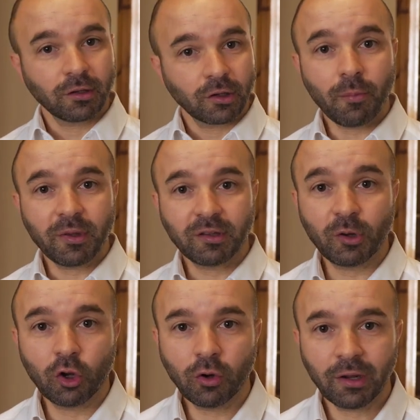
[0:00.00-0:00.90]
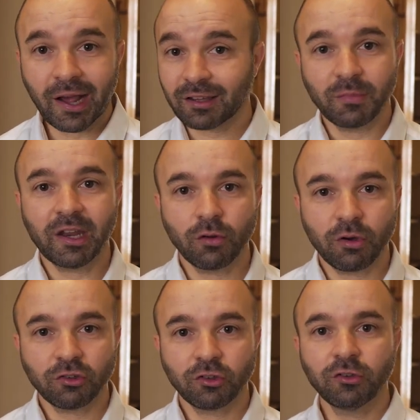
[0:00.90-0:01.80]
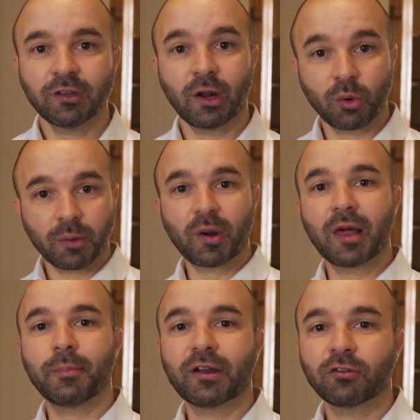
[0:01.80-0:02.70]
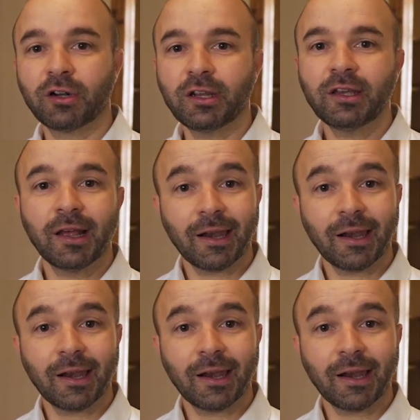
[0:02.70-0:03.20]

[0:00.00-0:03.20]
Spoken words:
comment below, ask me any questions, and I will reply personally.